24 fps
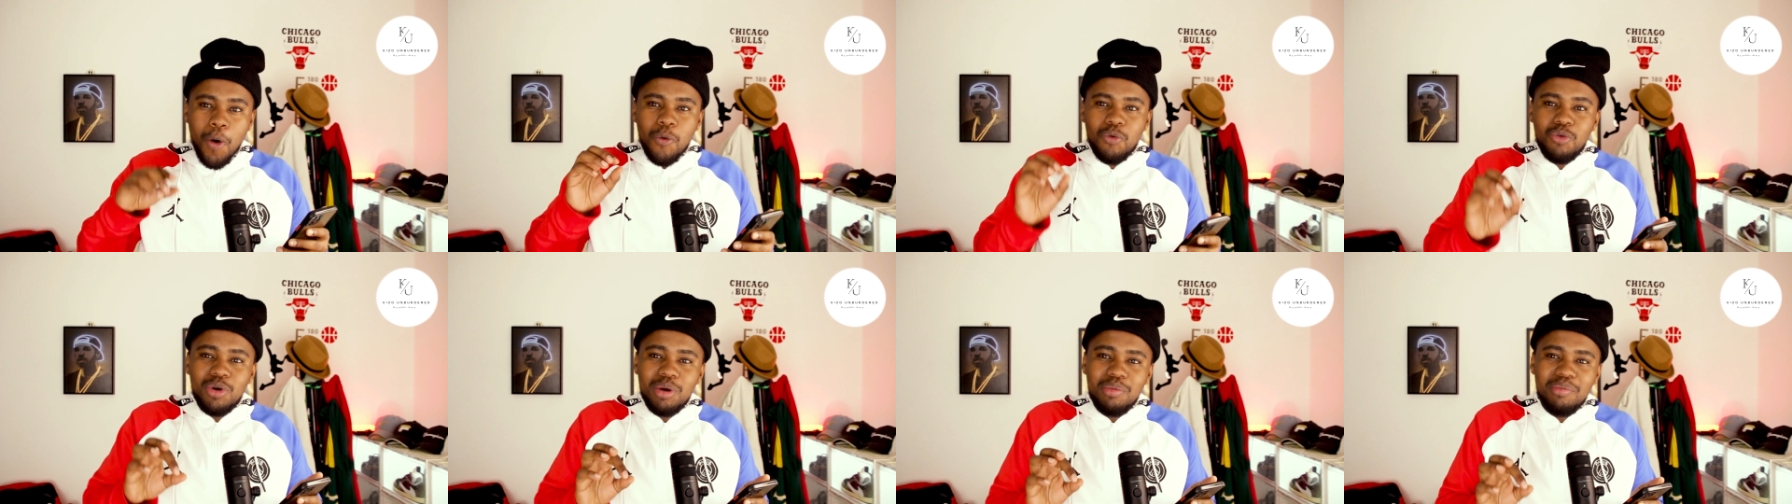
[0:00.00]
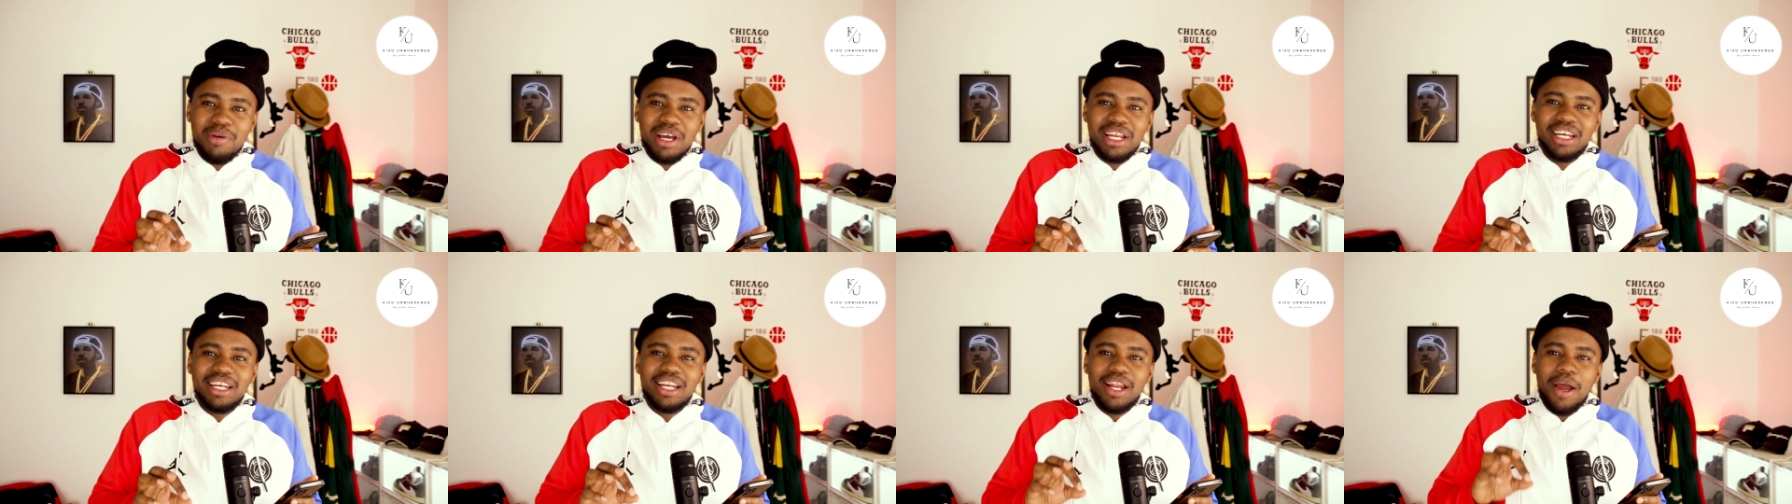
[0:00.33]

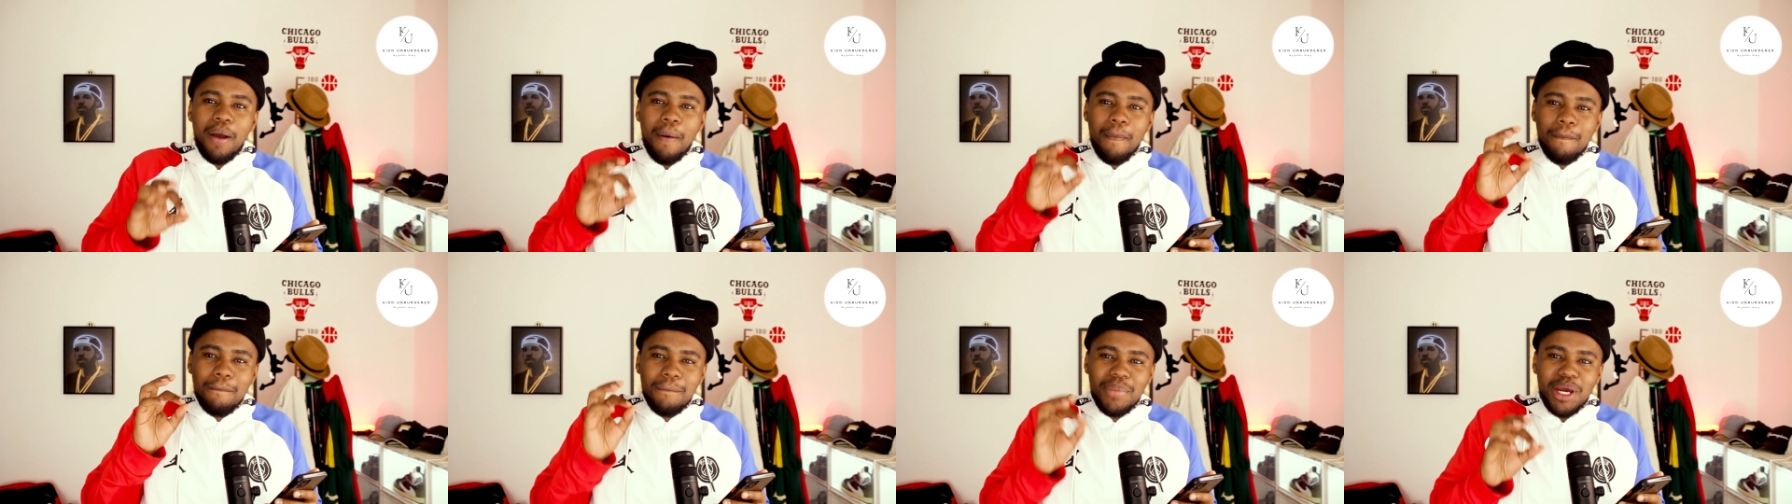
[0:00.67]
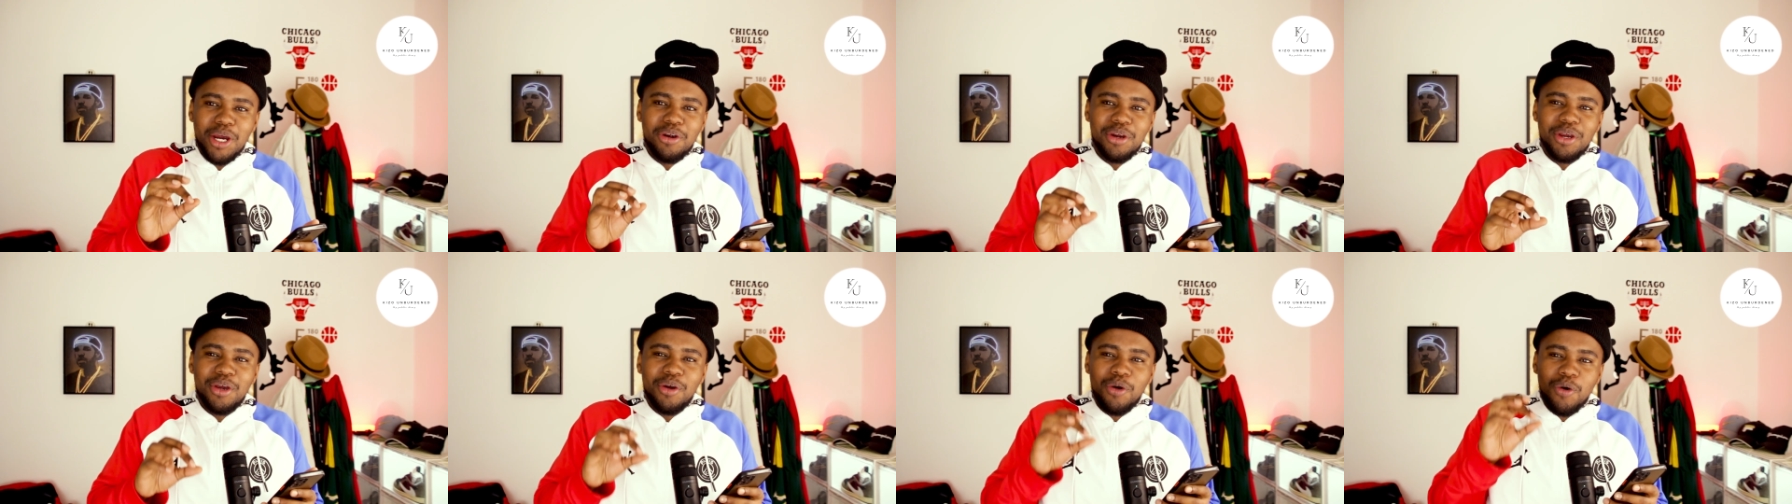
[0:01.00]
Women
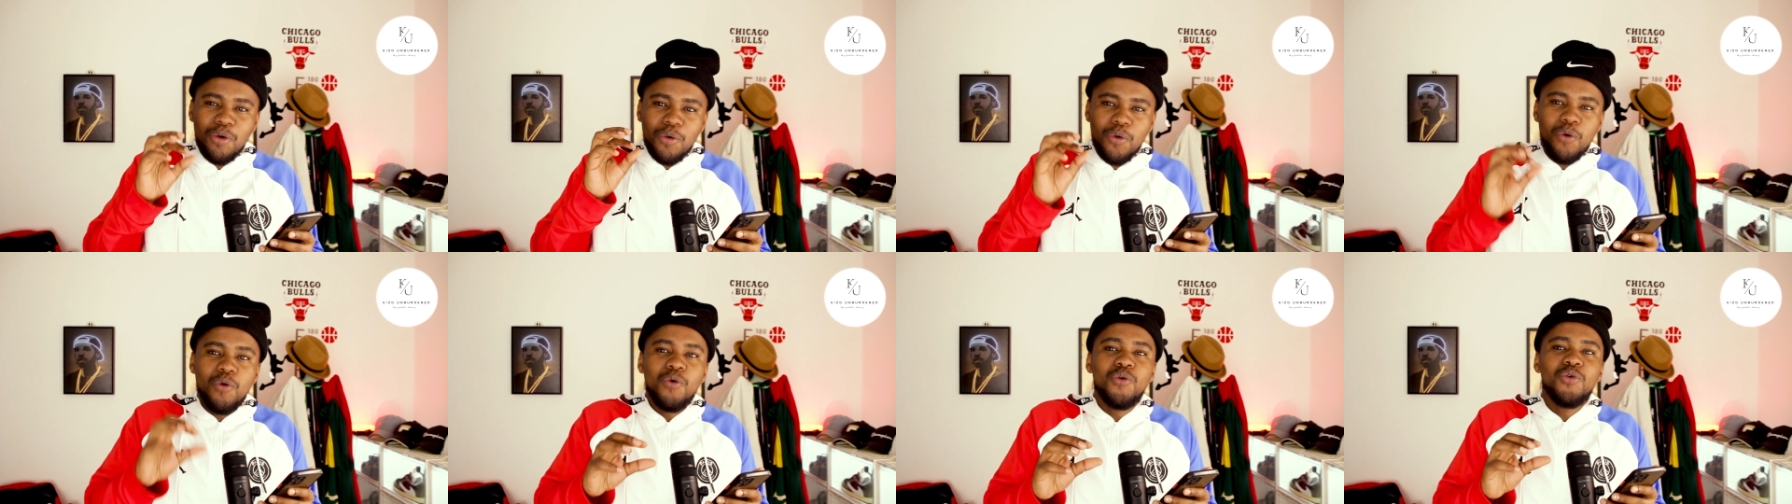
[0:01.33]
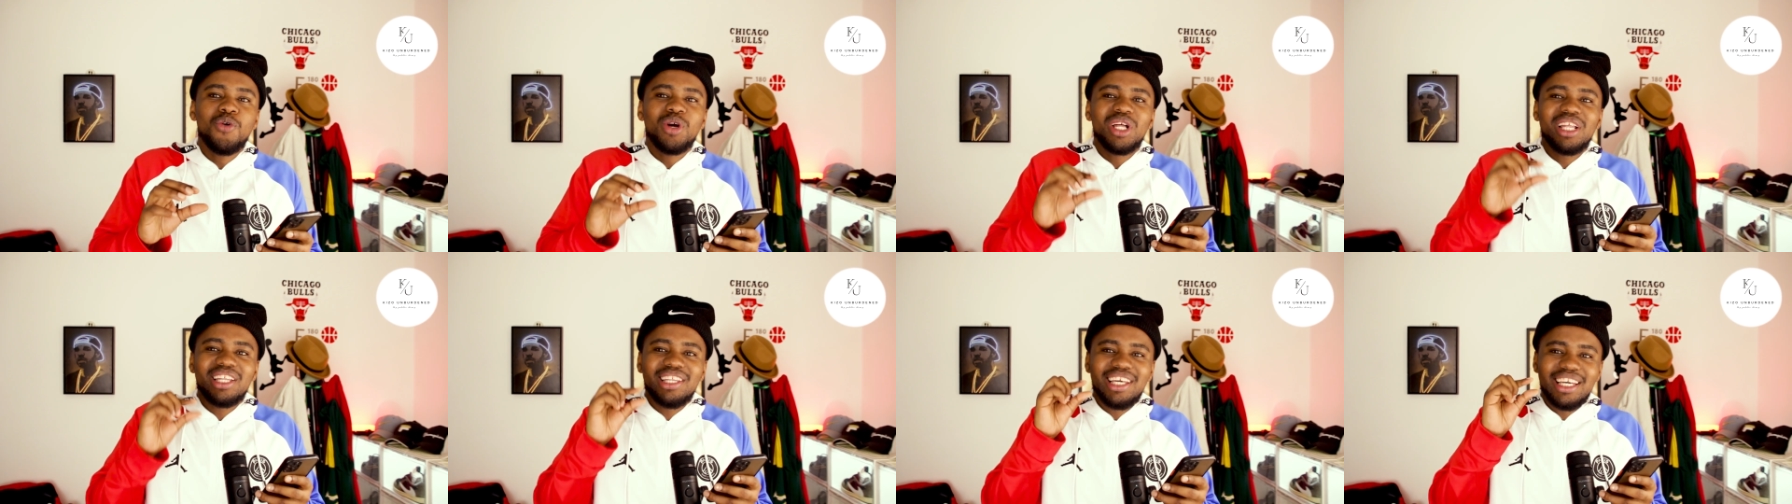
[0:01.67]
marry
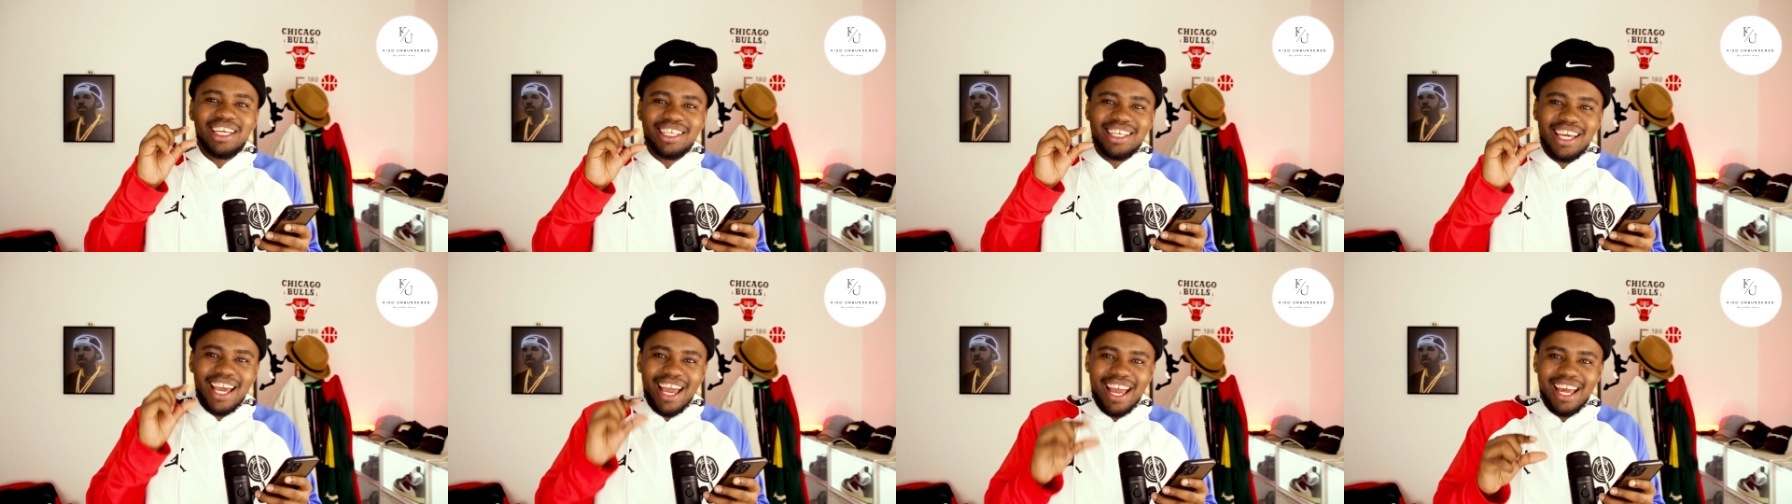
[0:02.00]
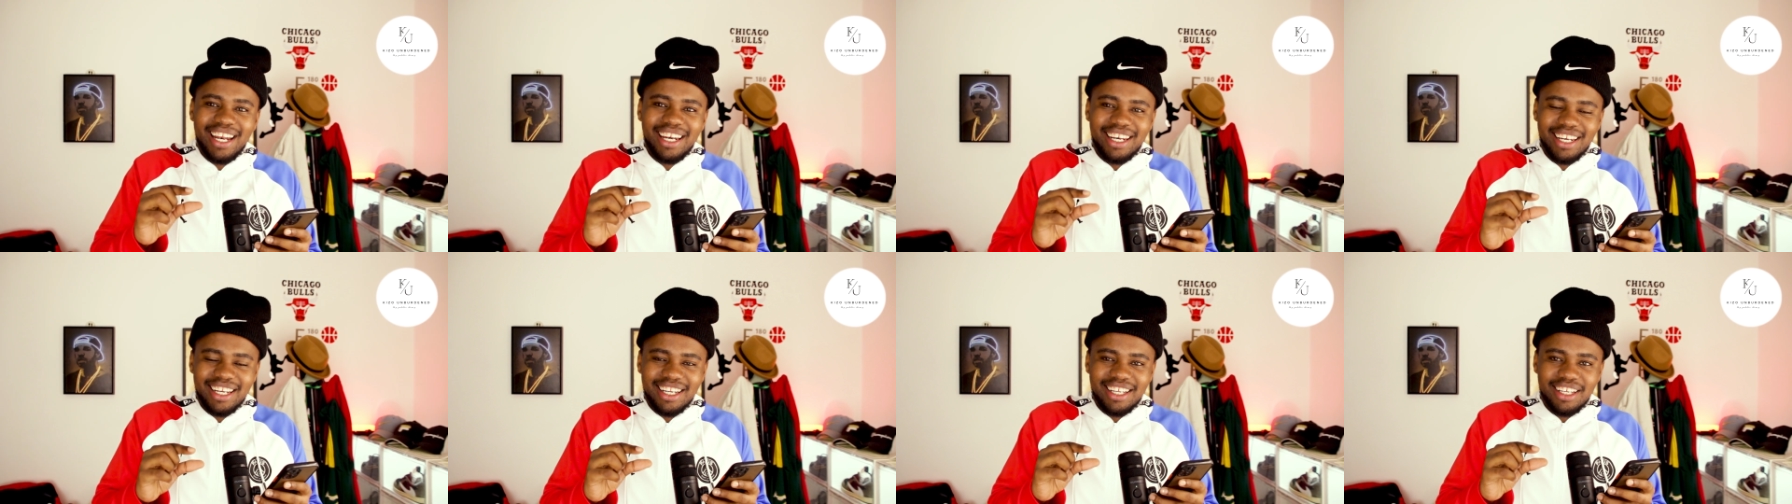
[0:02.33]
who they
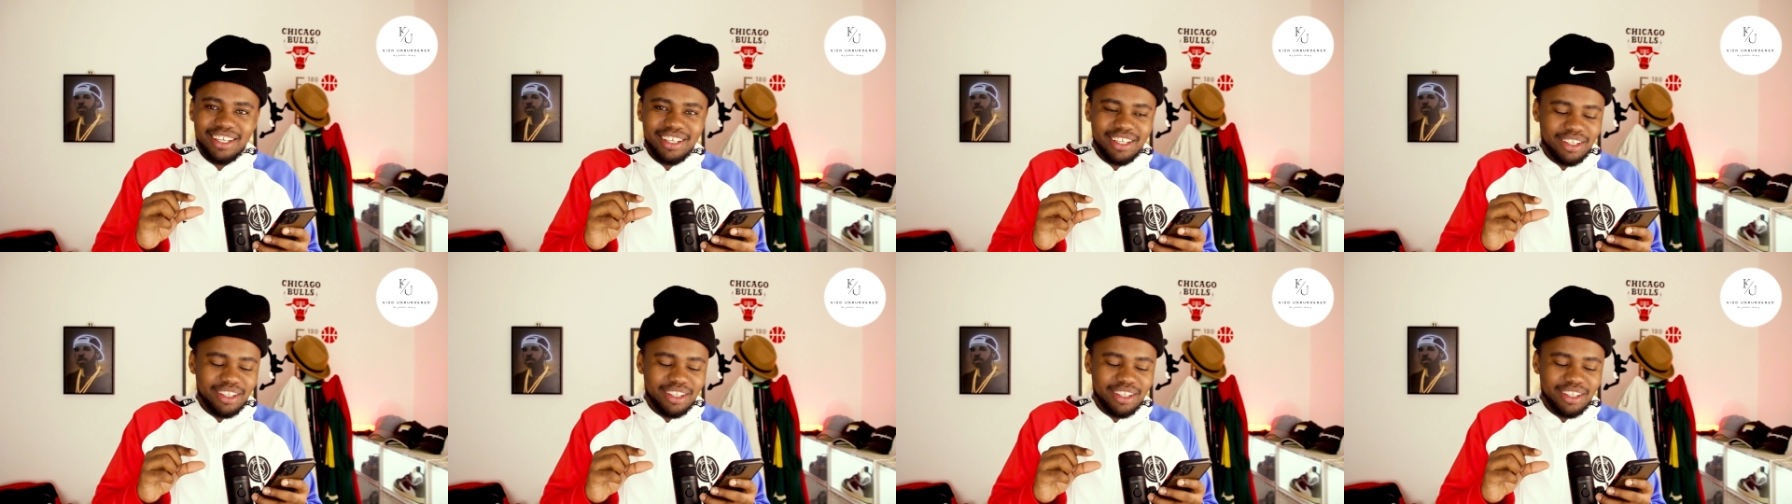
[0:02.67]
can.